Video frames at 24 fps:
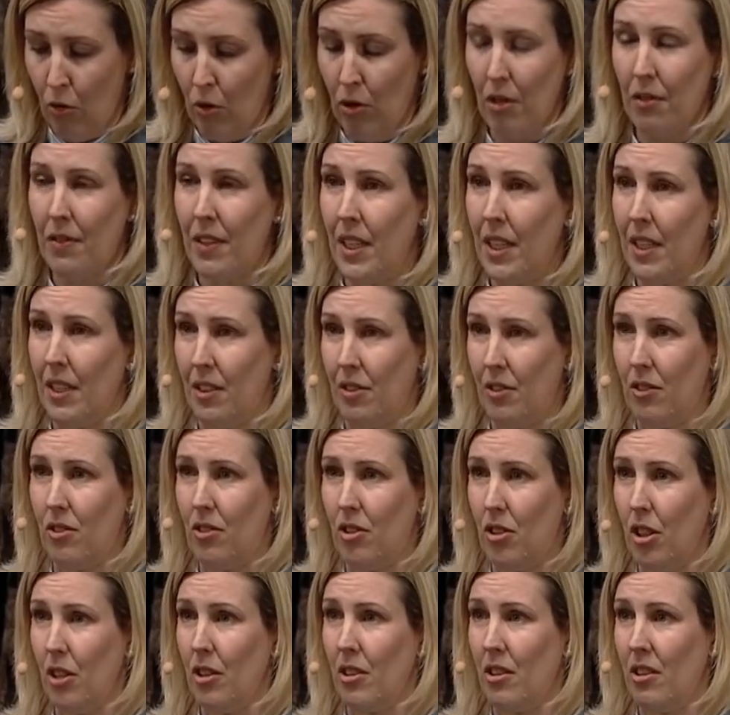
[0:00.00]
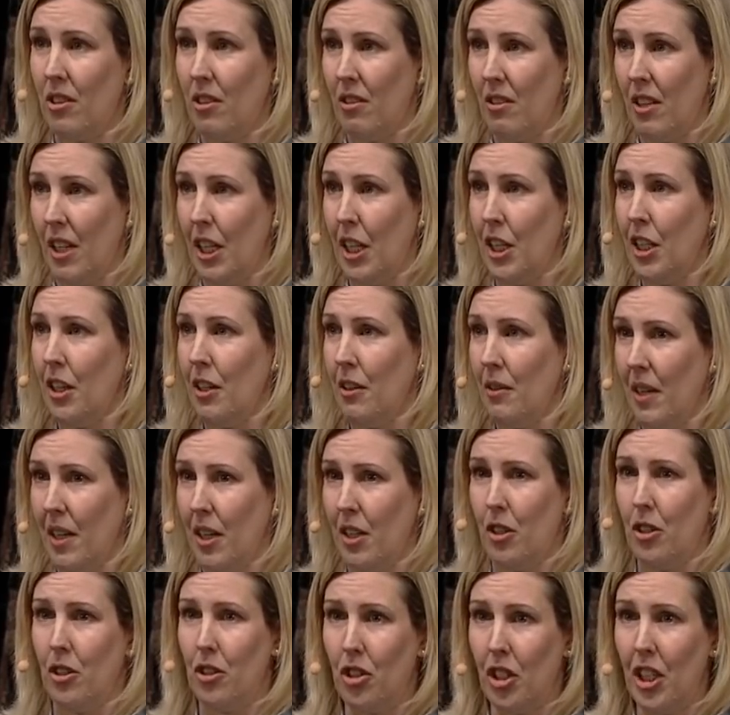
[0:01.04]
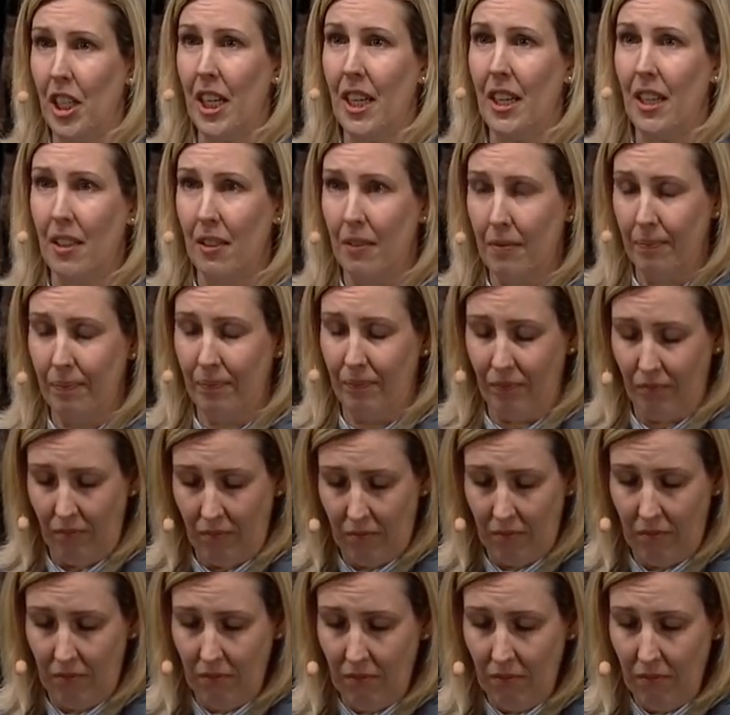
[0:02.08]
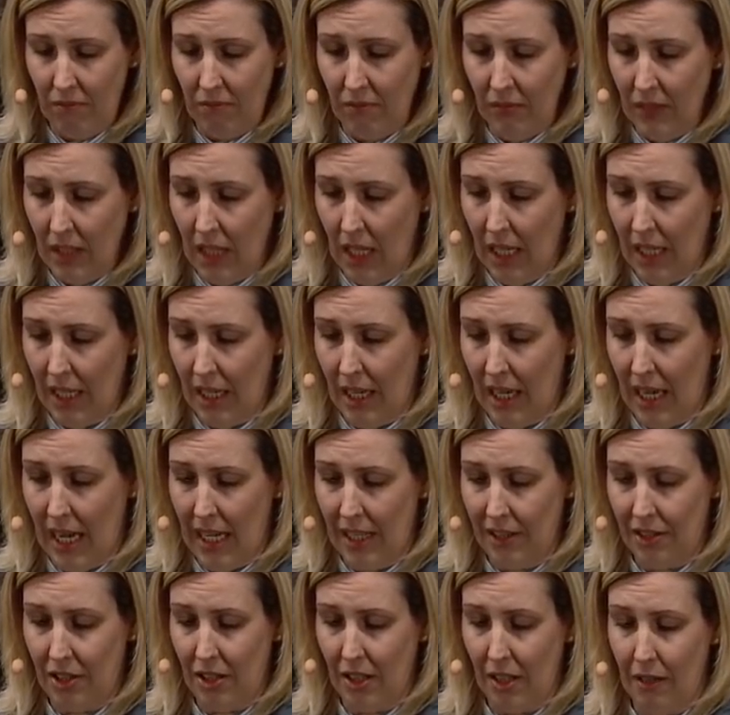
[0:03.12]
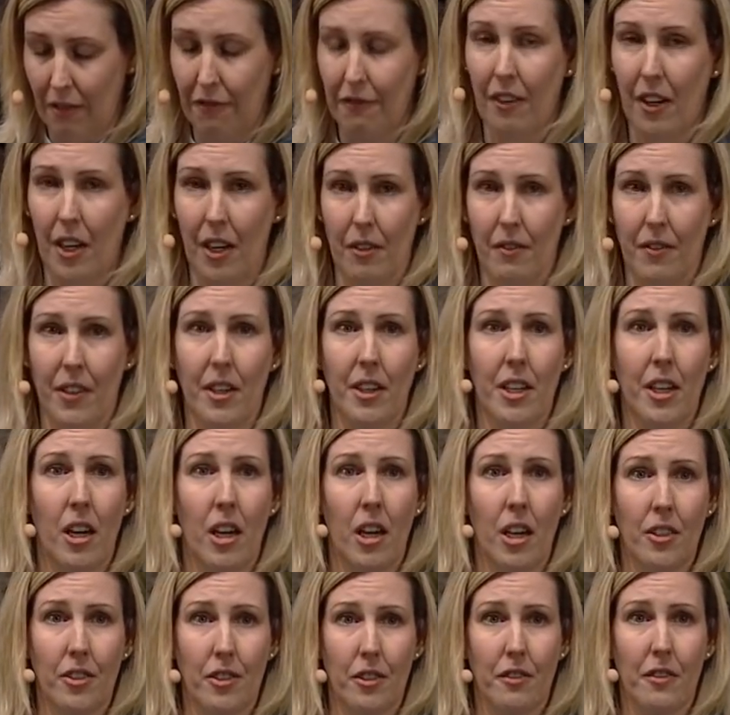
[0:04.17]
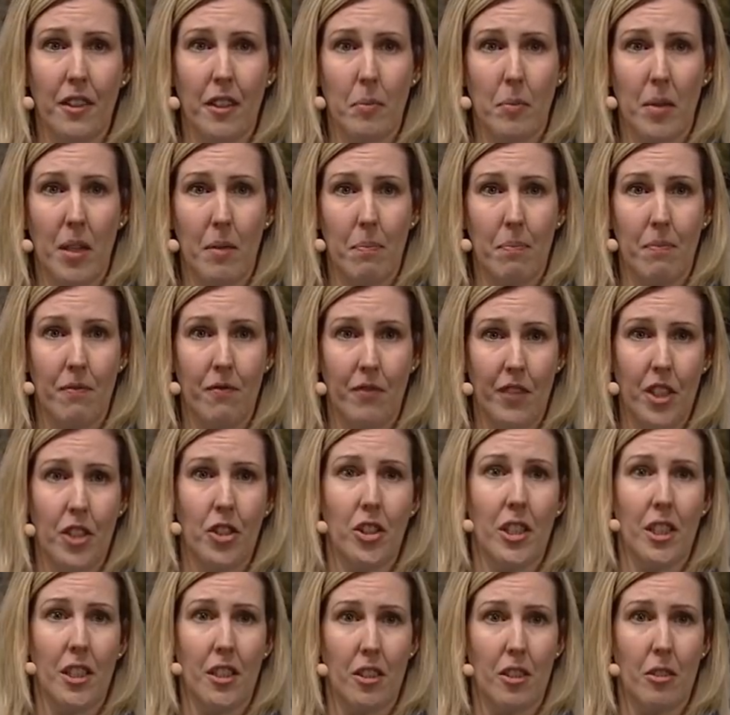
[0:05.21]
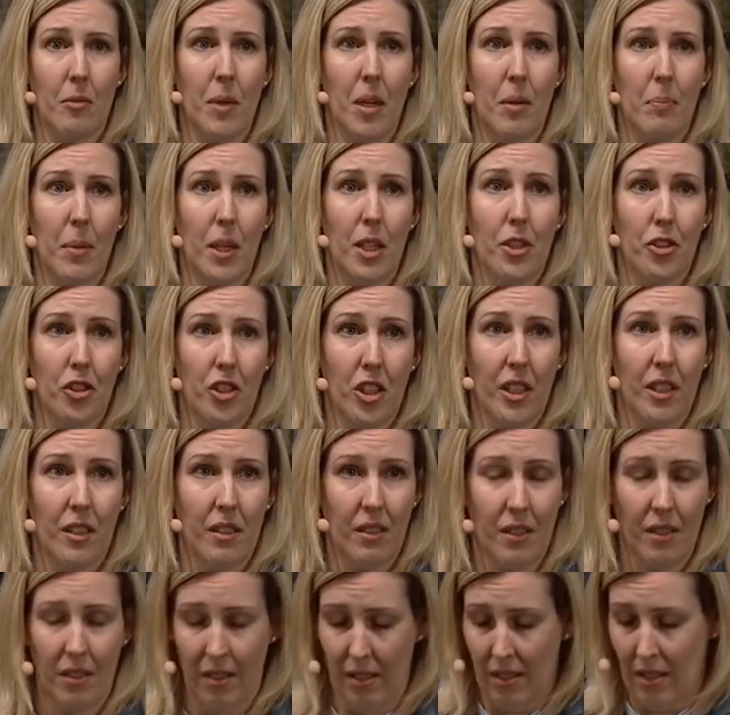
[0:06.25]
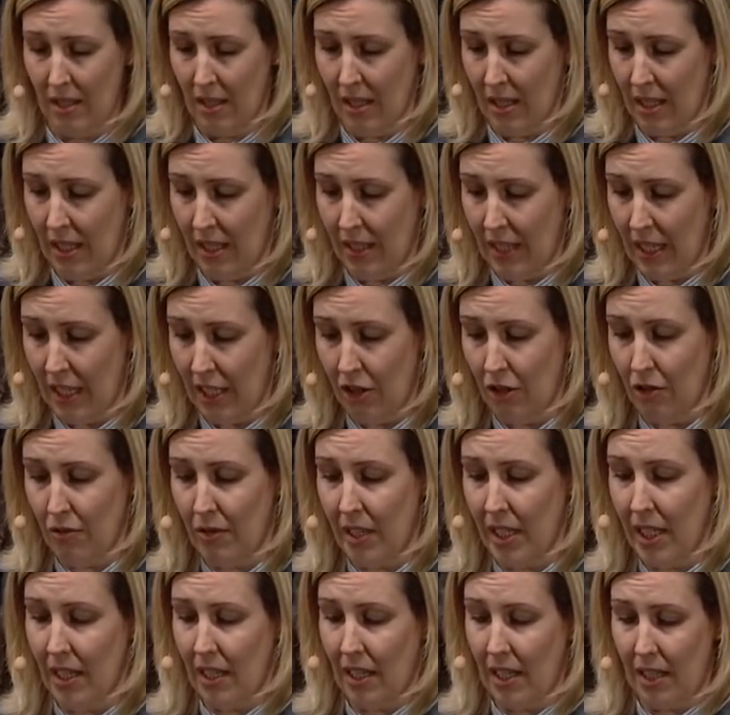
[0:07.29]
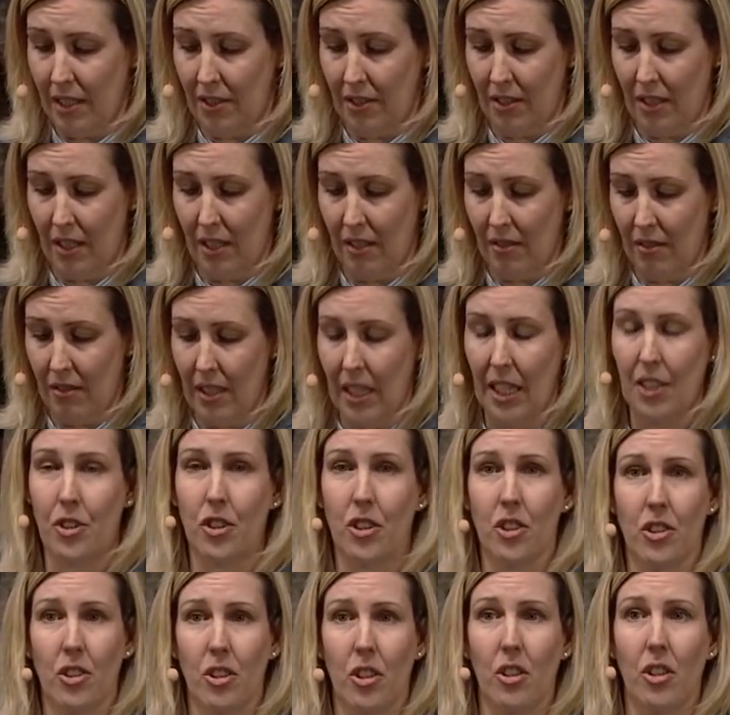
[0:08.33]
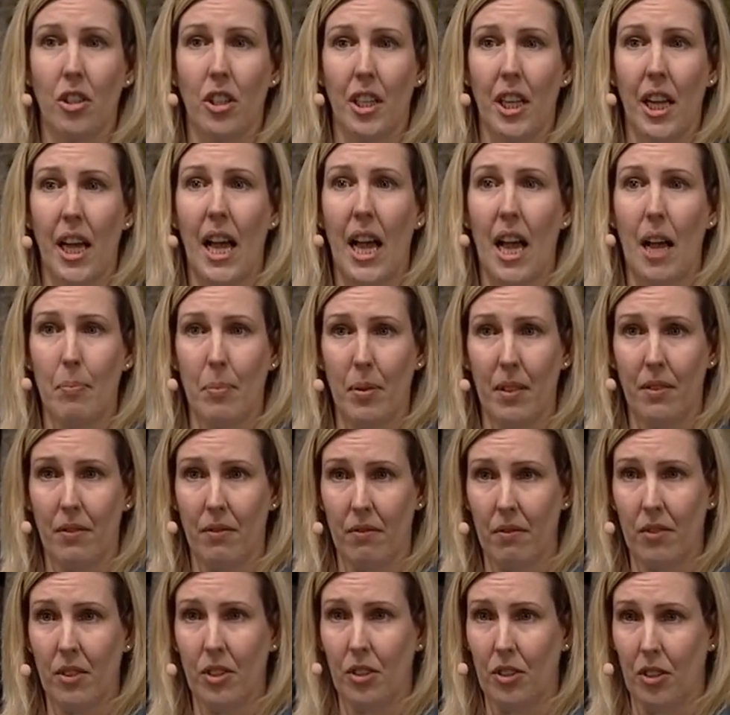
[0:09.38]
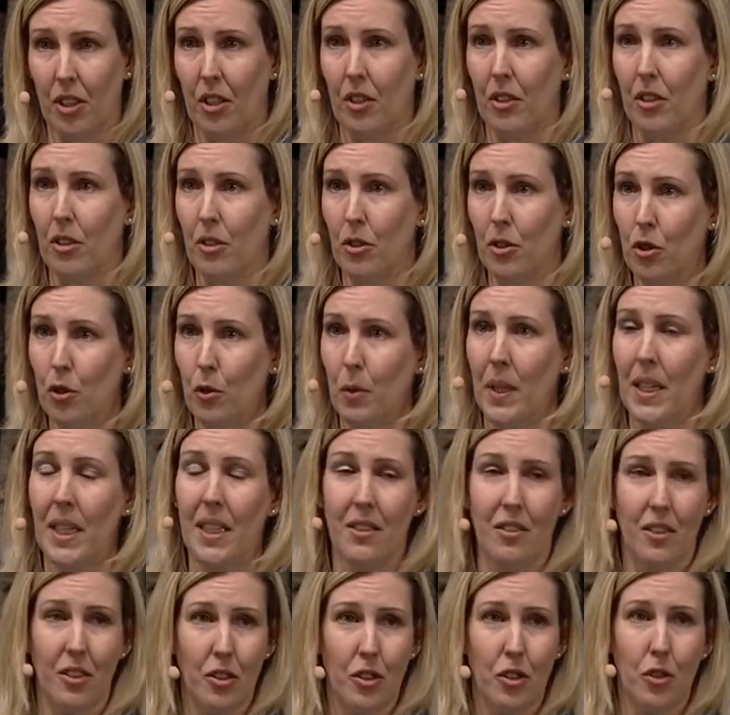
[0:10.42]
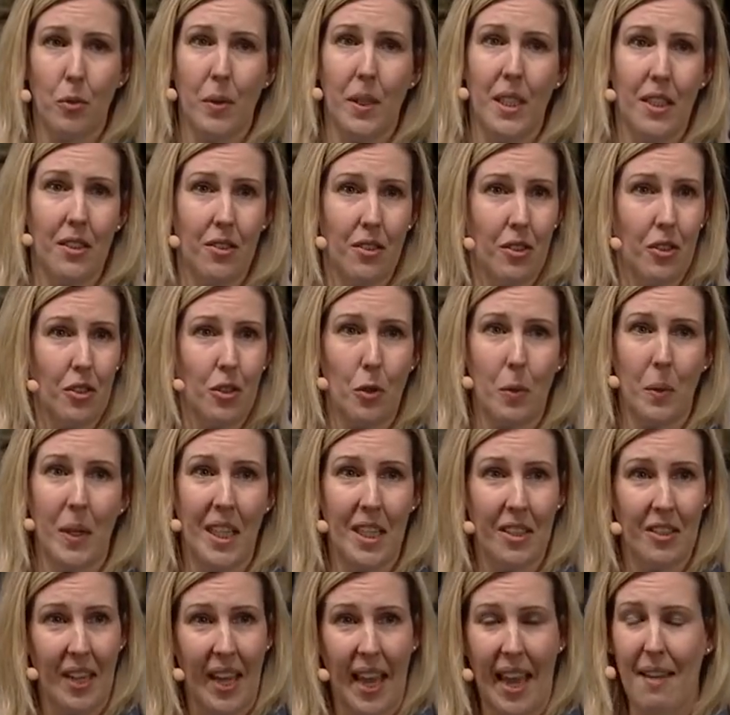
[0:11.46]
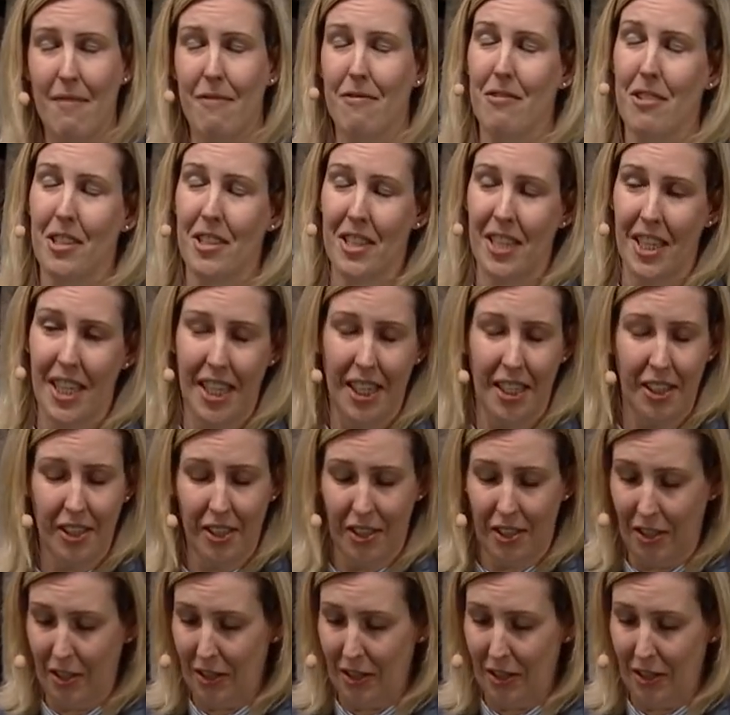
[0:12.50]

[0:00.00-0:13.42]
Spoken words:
All of it took, you know, a good year, and I had to fight very hard to fit my vision into my budget, and then you realize that that's just not going to happen. So you squeeze and squeeze and squeeze everything.